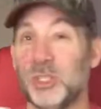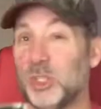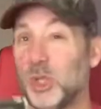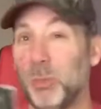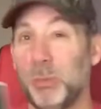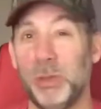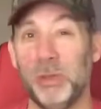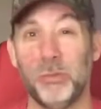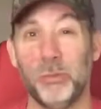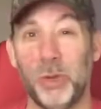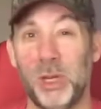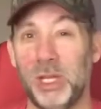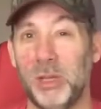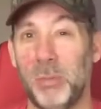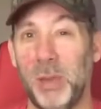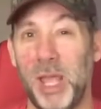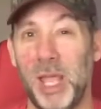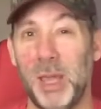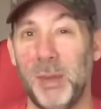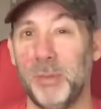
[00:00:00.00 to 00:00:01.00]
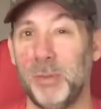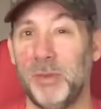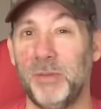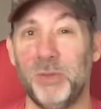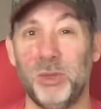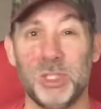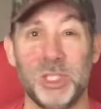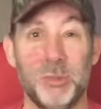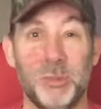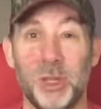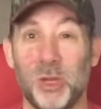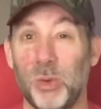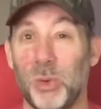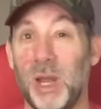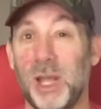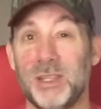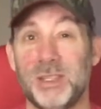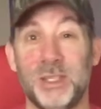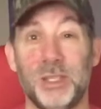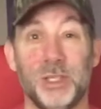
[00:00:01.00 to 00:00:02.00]
Don't be afraid to pay up if you see them at
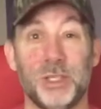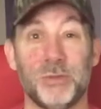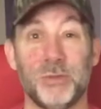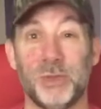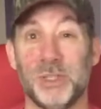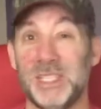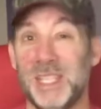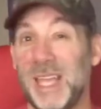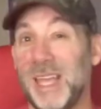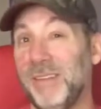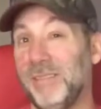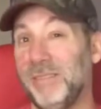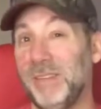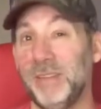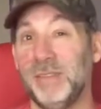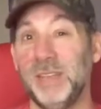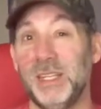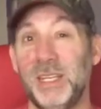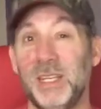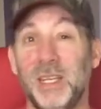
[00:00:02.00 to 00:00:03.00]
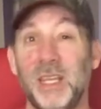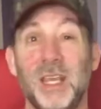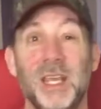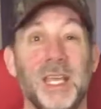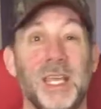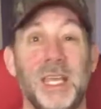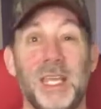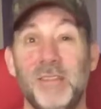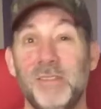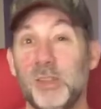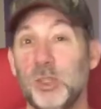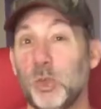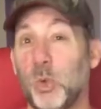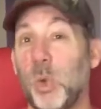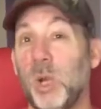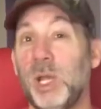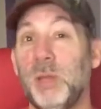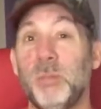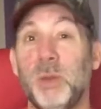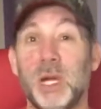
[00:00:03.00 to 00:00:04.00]
garage sales for 10, 15, even
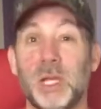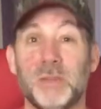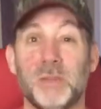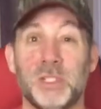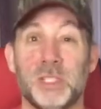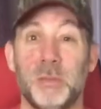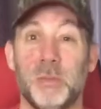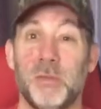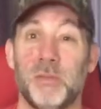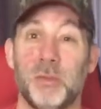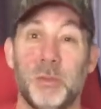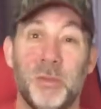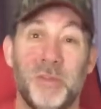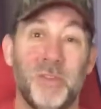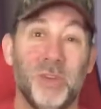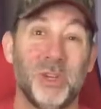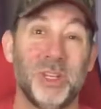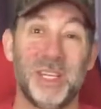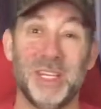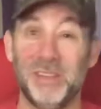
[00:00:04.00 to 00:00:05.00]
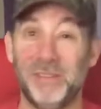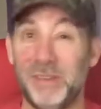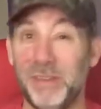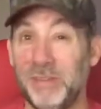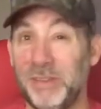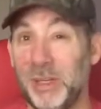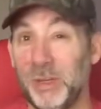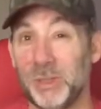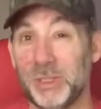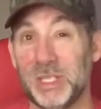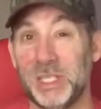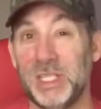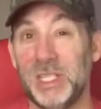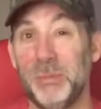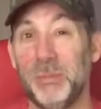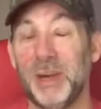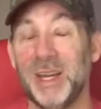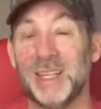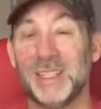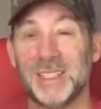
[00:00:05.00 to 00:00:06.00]
20 bucks for some of them. If you're going to get 50 or 60
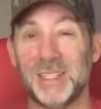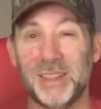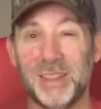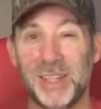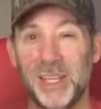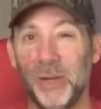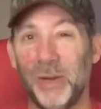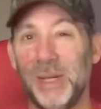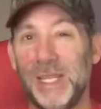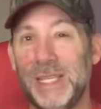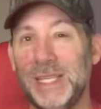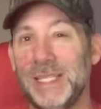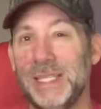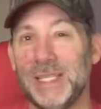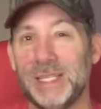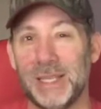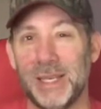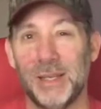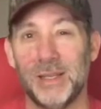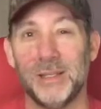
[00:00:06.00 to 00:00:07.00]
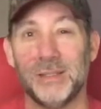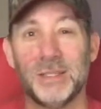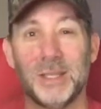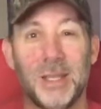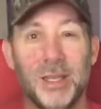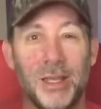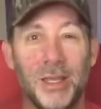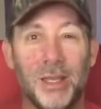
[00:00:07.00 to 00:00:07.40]
bucks, they're easy sells.